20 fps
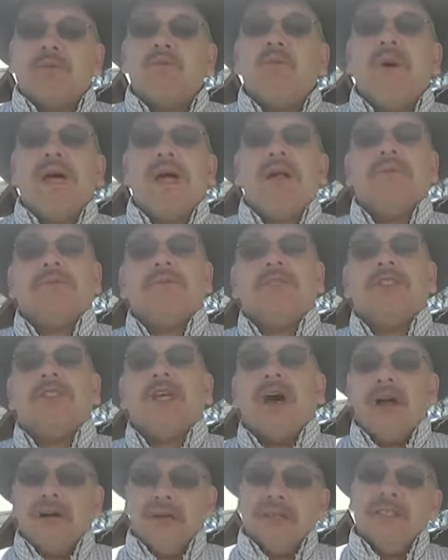Well,
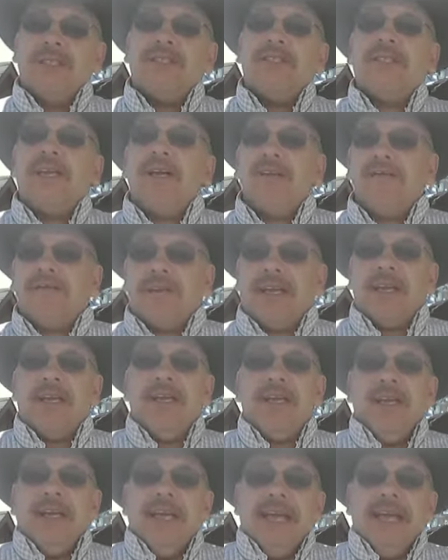Dalton Sylvie,